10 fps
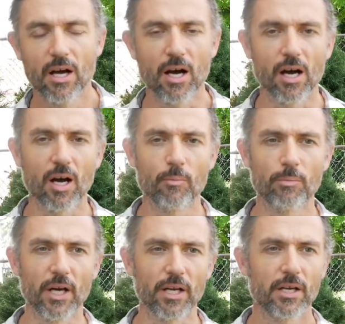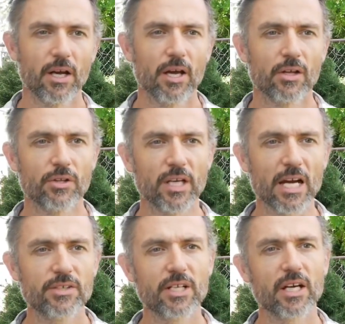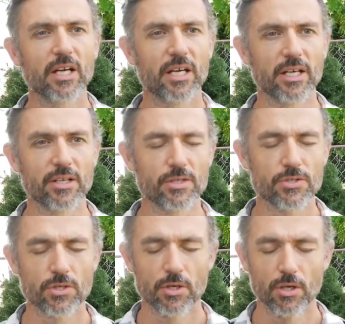But the idea is,